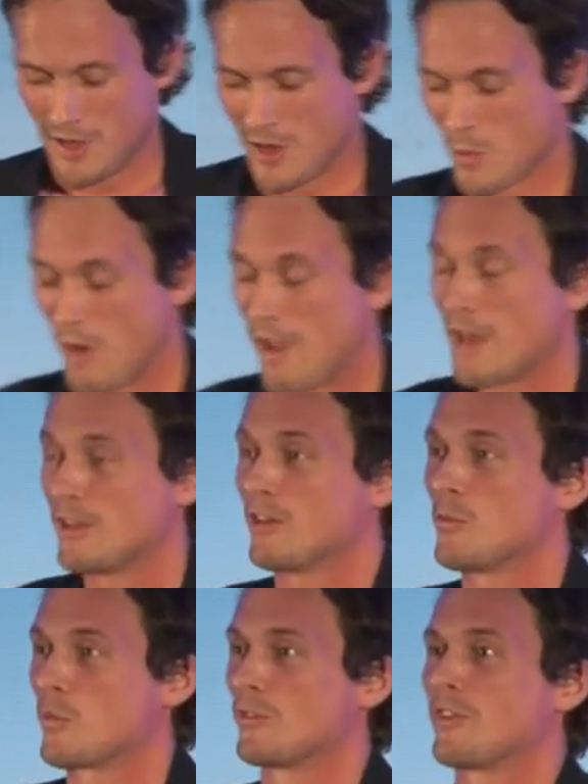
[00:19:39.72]
Where it ended
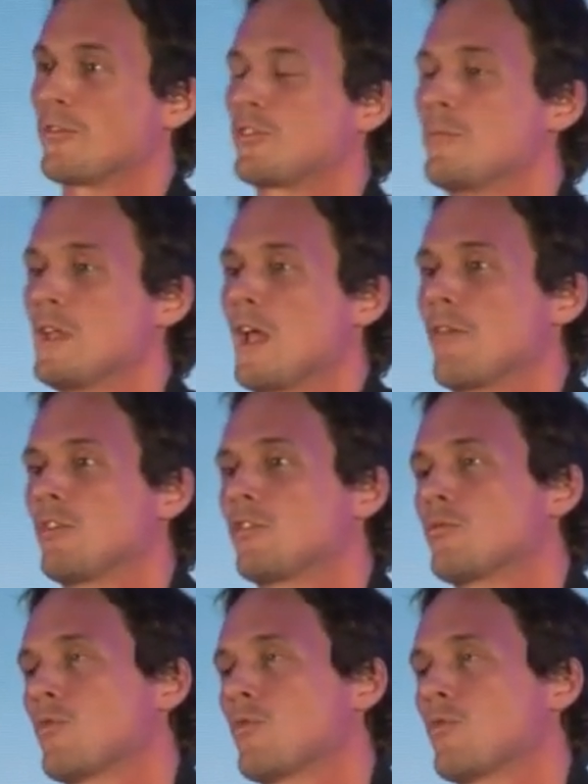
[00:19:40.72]
up was, after me having to